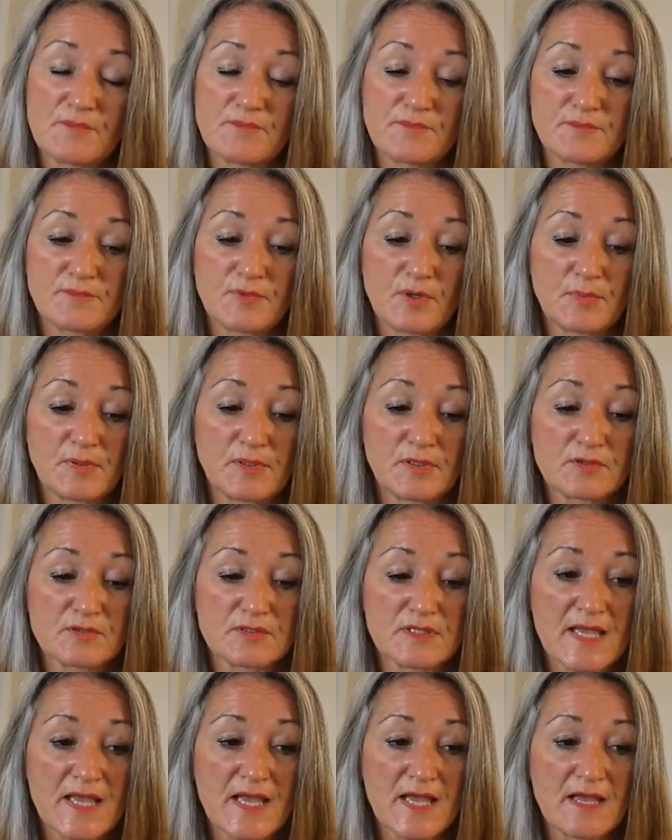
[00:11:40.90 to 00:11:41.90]
pop along
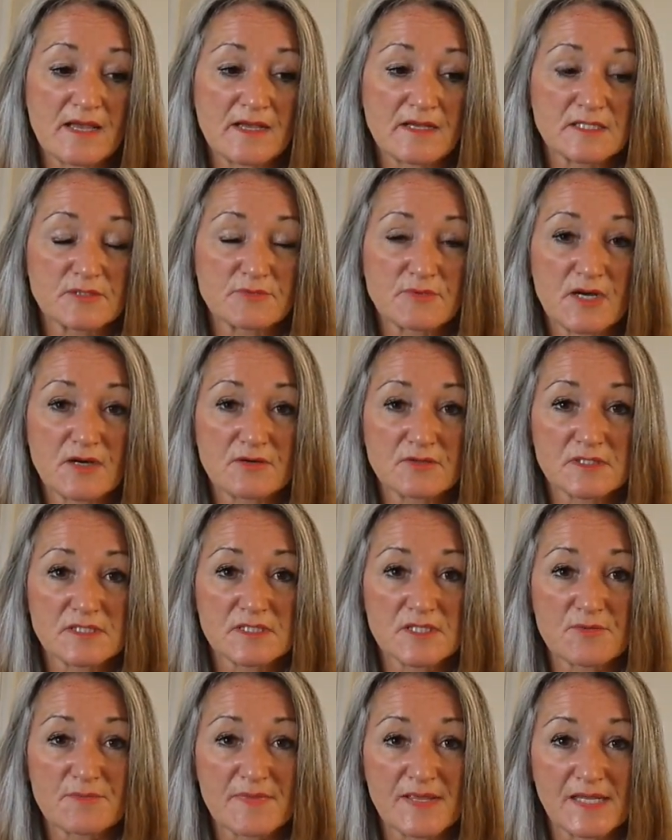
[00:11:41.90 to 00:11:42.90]
there as well,
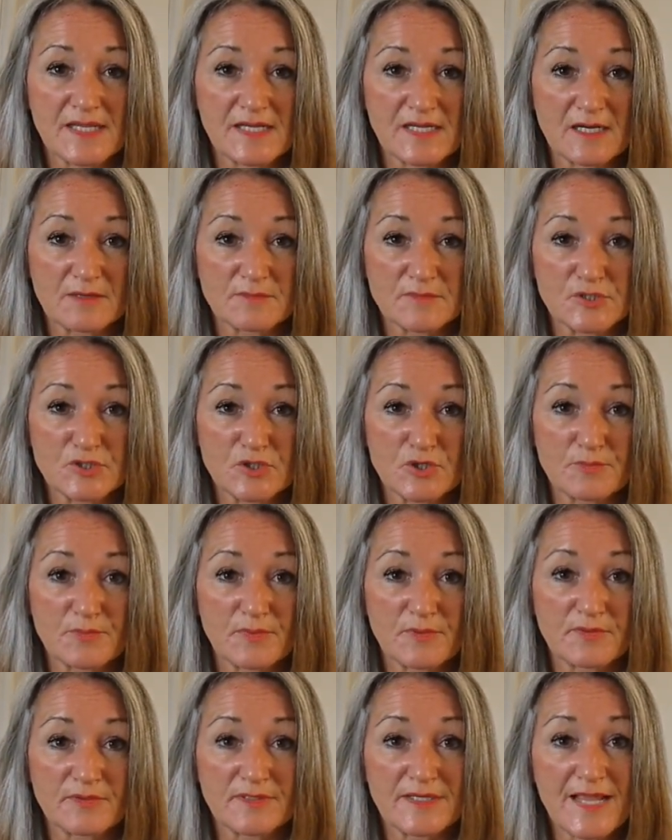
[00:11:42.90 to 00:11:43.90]
SewmakingitupShop
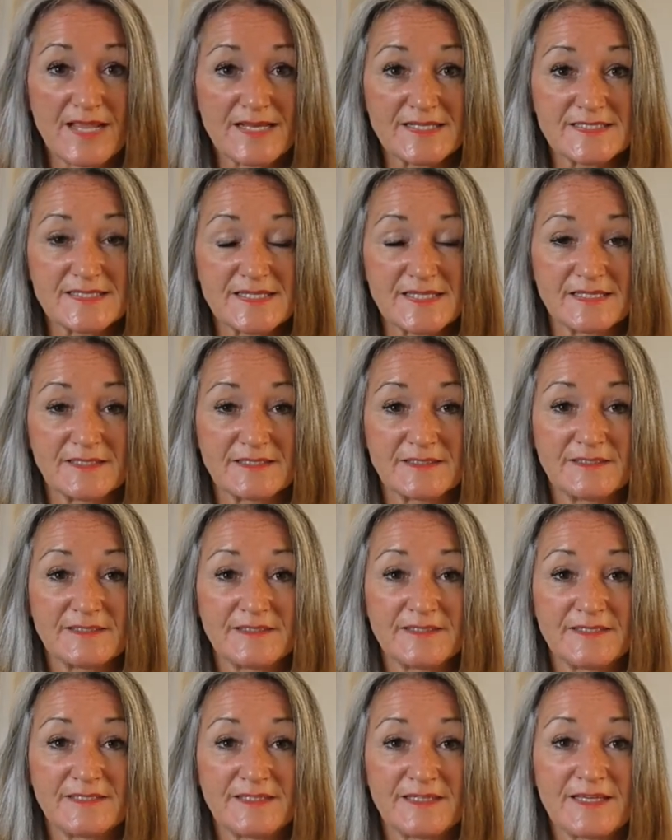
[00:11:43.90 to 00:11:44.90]
on Etsy.
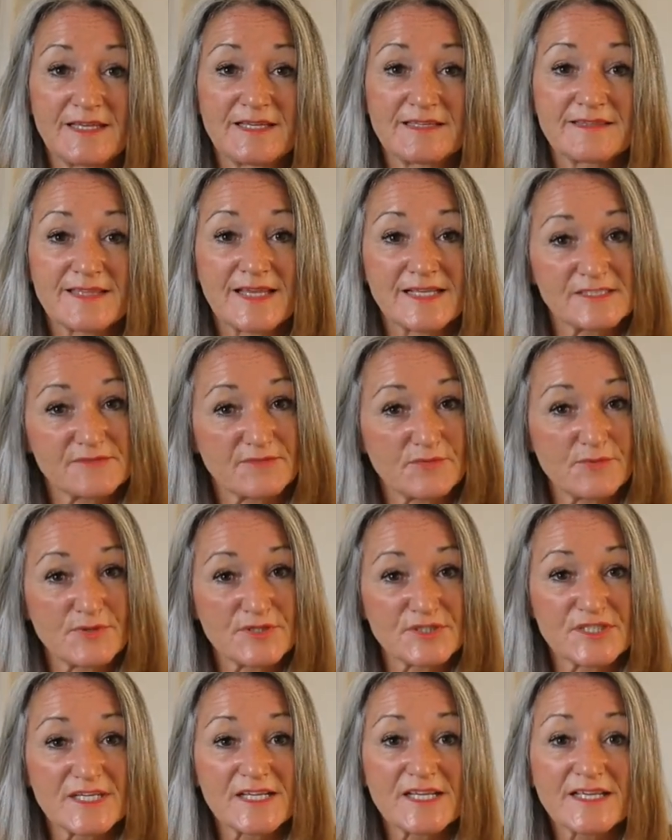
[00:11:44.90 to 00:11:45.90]
Thanks for
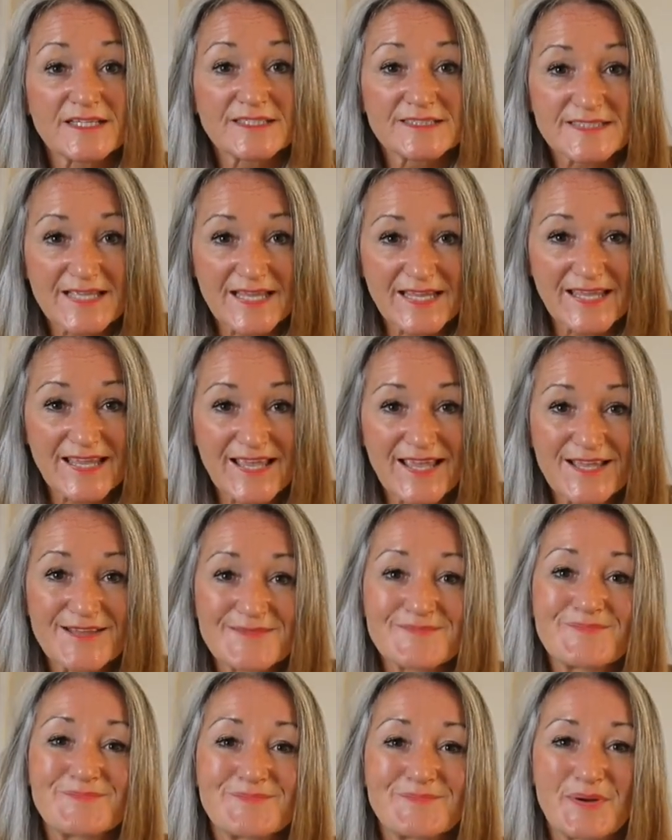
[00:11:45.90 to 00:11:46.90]
watching. Take care.
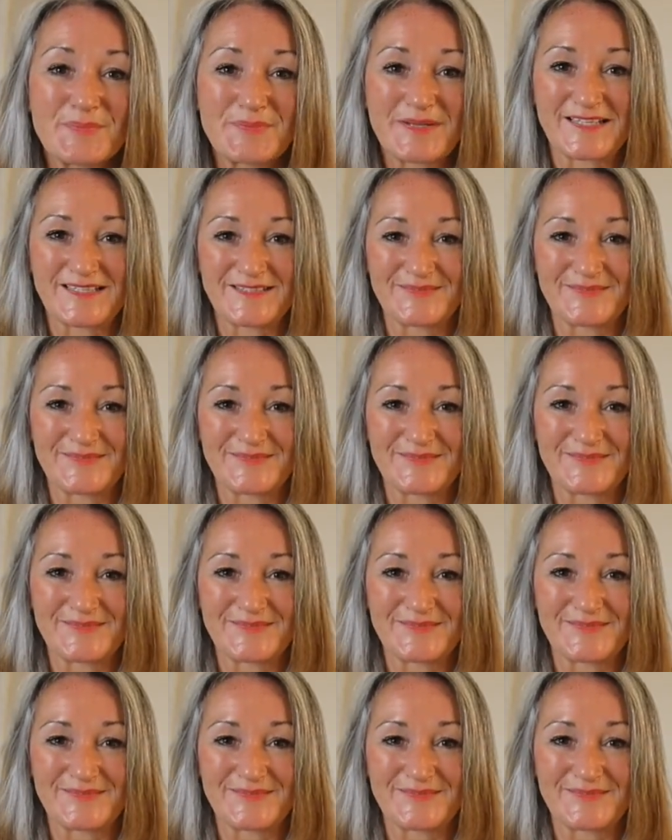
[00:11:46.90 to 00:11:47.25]
Bye bye.